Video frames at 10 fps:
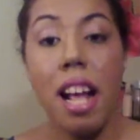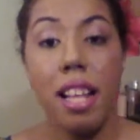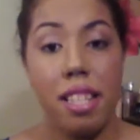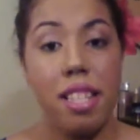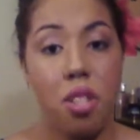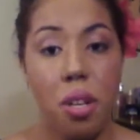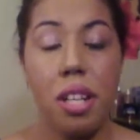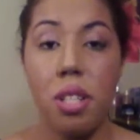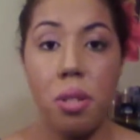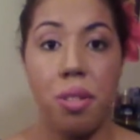This is
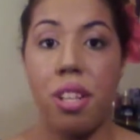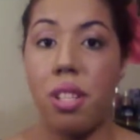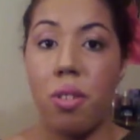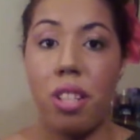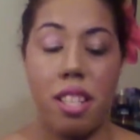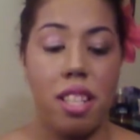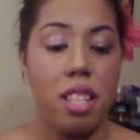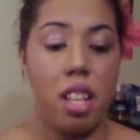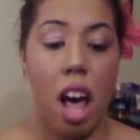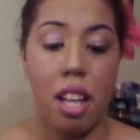translucent. It's only
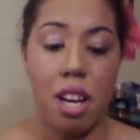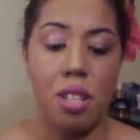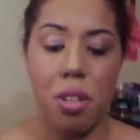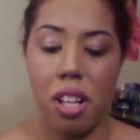$6.